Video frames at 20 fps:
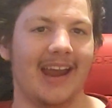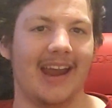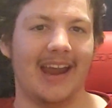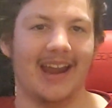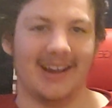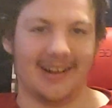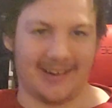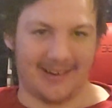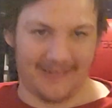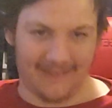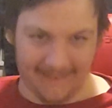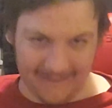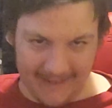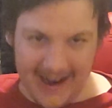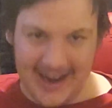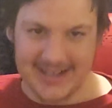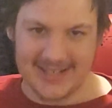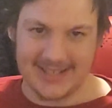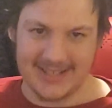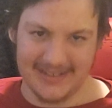in a
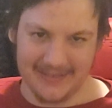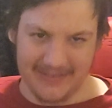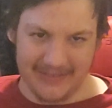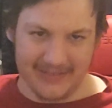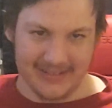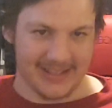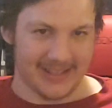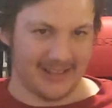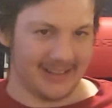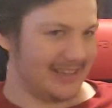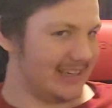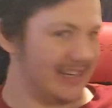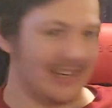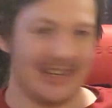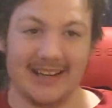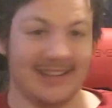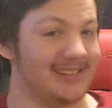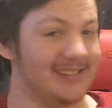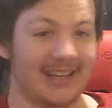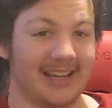corrections facility. He
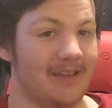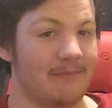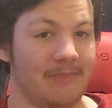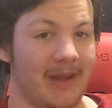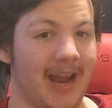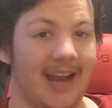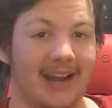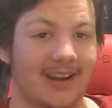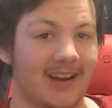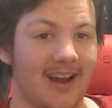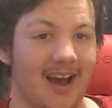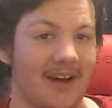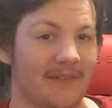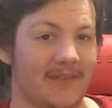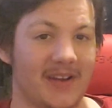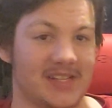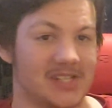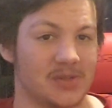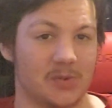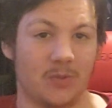doesn't get paid enough,
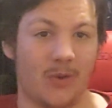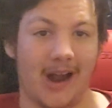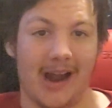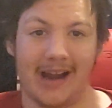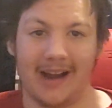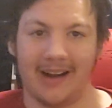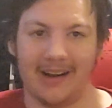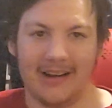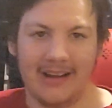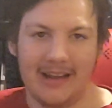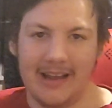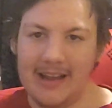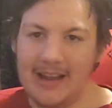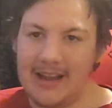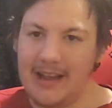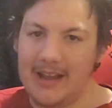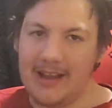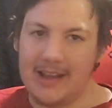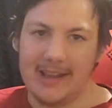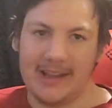I swear.
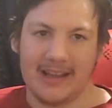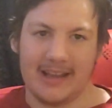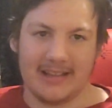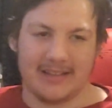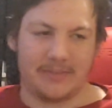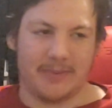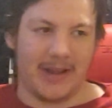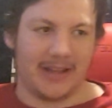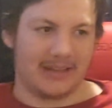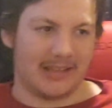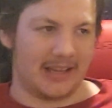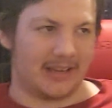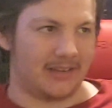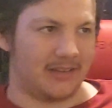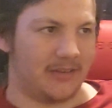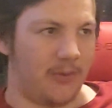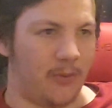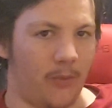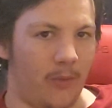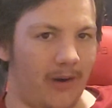He gets paid like
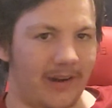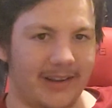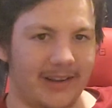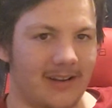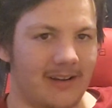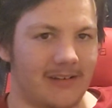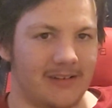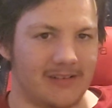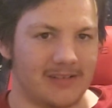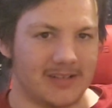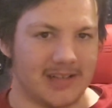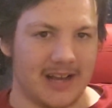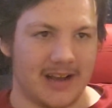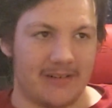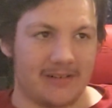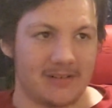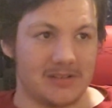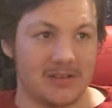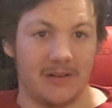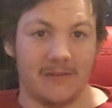$20 an
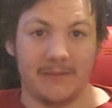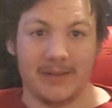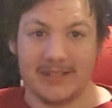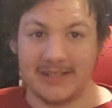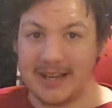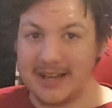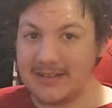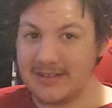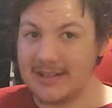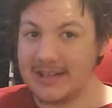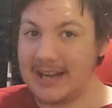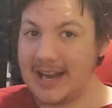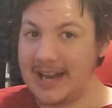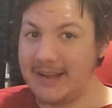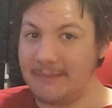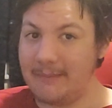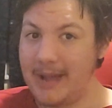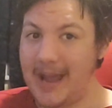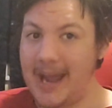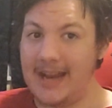hour, so I'm essentially
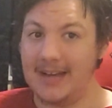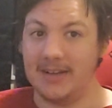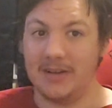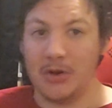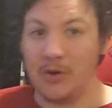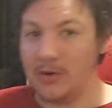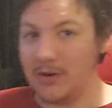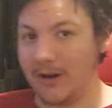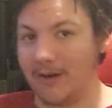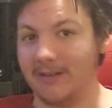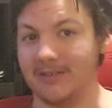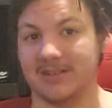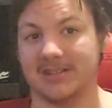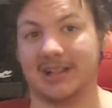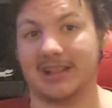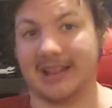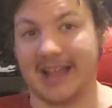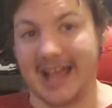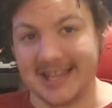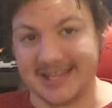getting paid
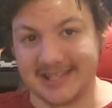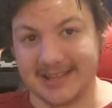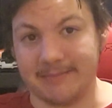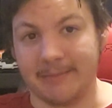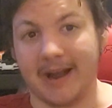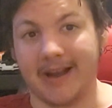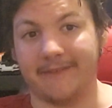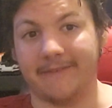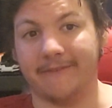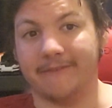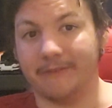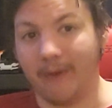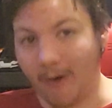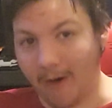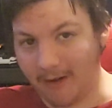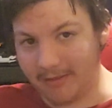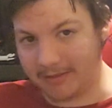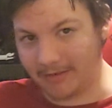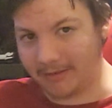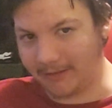$2 less than my
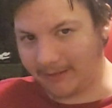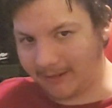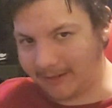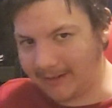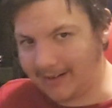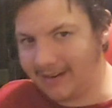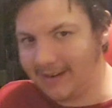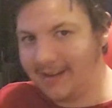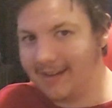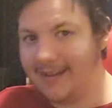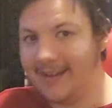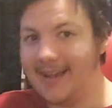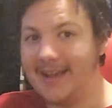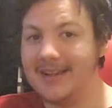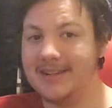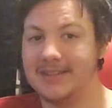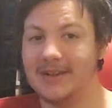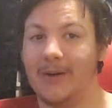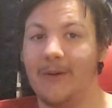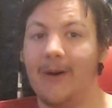father.
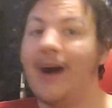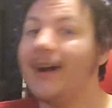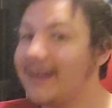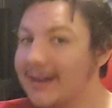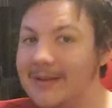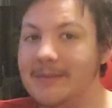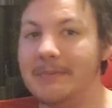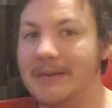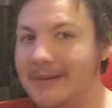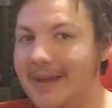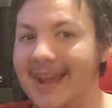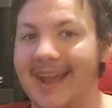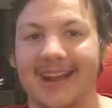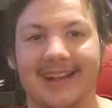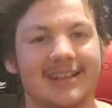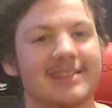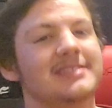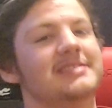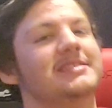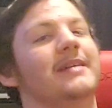So I'm gonna be
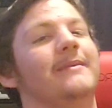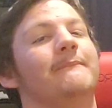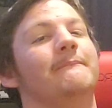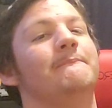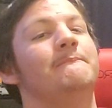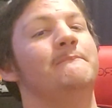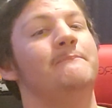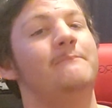making some